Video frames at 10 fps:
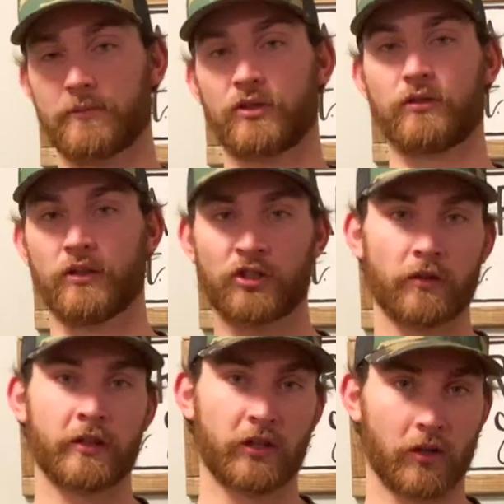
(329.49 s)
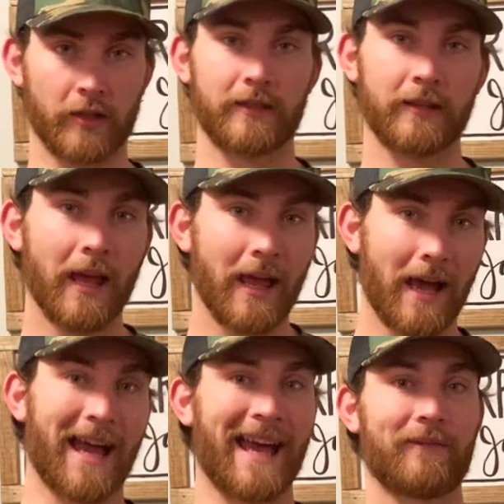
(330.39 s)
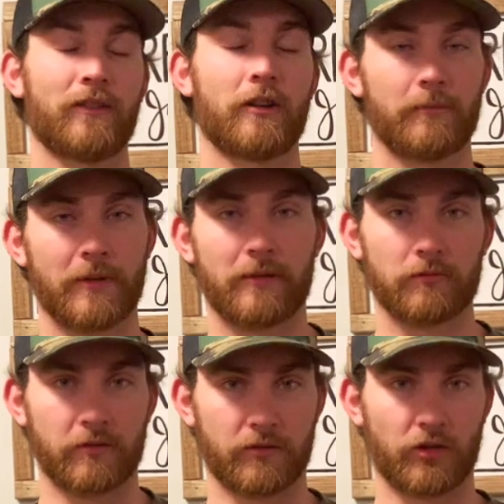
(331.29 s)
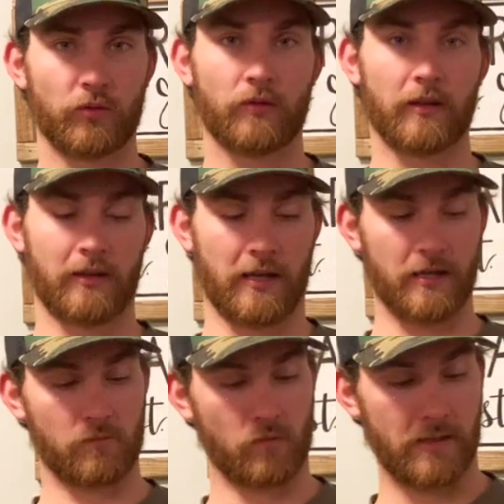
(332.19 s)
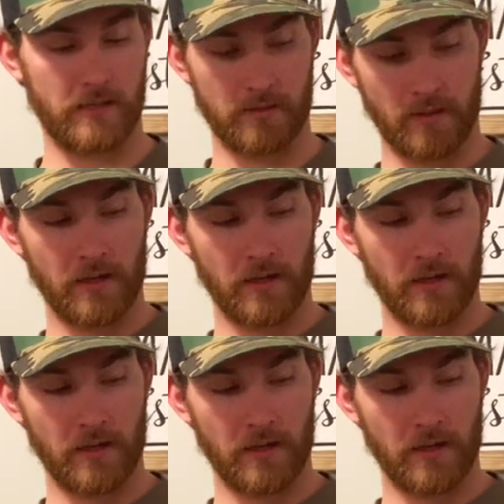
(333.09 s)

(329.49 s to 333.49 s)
Just shooting a target. I have not been able to shoot an animal with it,